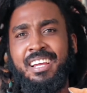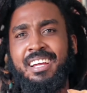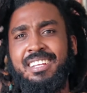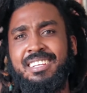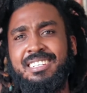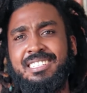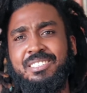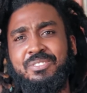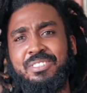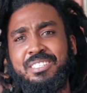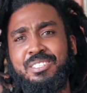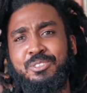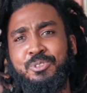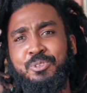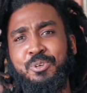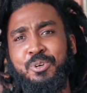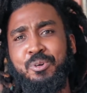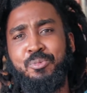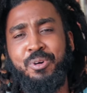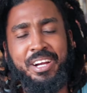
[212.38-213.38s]
This feels
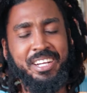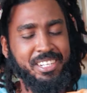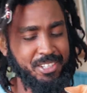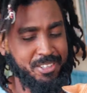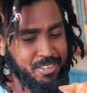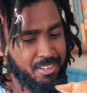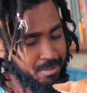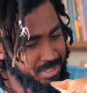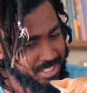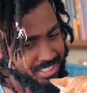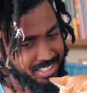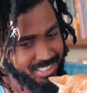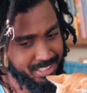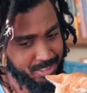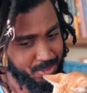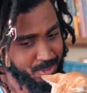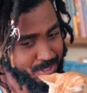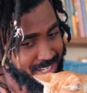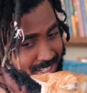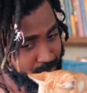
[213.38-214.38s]
so bad. You know what, I'm gonna just
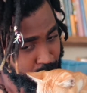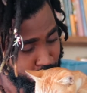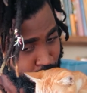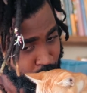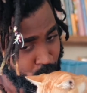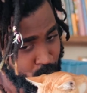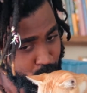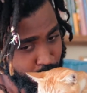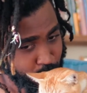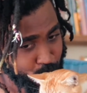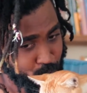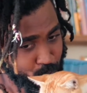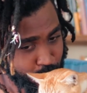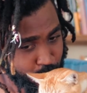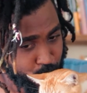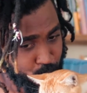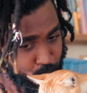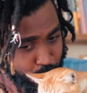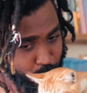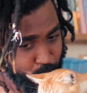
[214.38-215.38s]
ignore that.
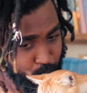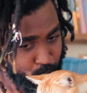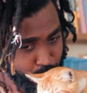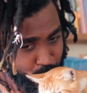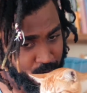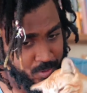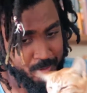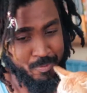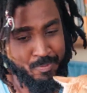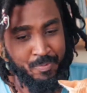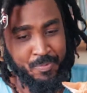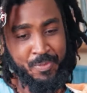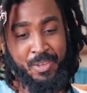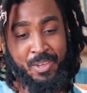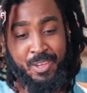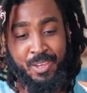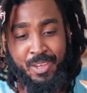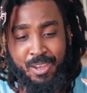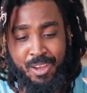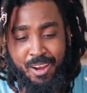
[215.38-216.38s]

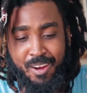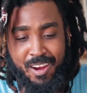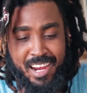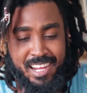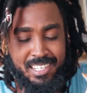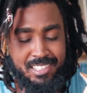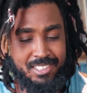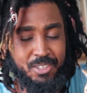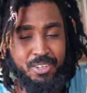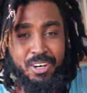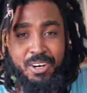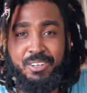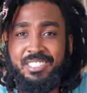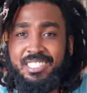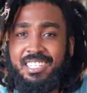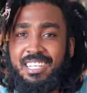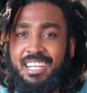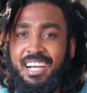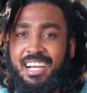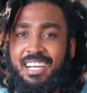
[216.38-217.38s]
Alright, so how's
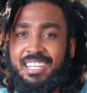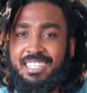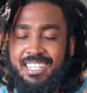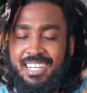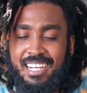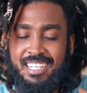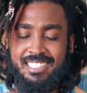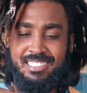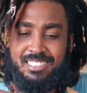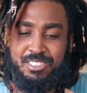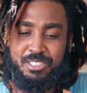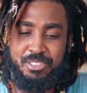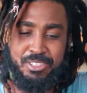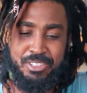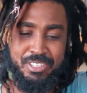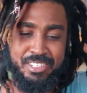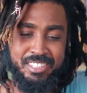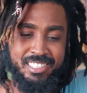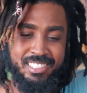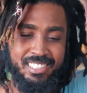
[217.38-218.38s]
the cat? The cat is
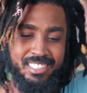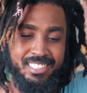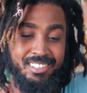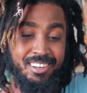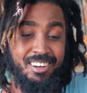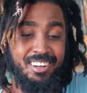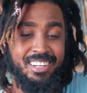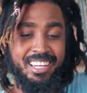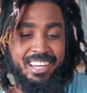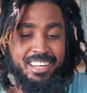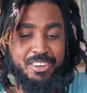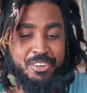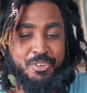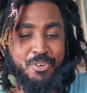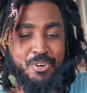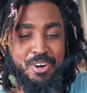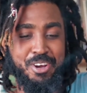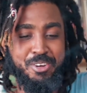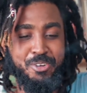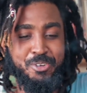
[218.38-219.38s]
good. He's gonna get
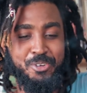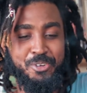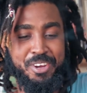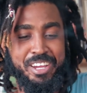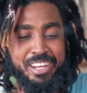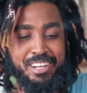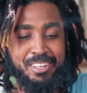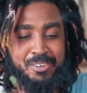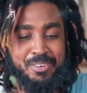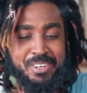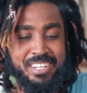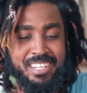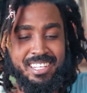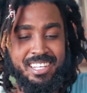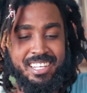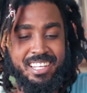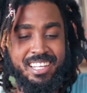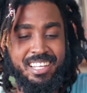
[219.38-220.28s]
annoyed real quick.